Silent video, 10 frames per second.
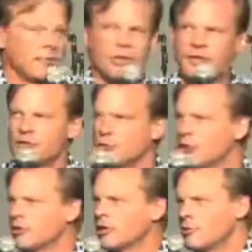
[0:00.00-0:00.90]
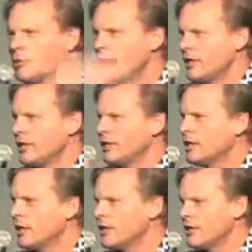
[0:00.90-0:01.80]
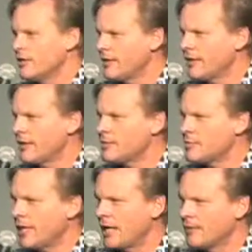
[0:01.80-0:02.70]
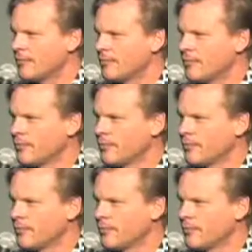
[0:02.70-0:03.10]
But there's a real community underneath that name tag.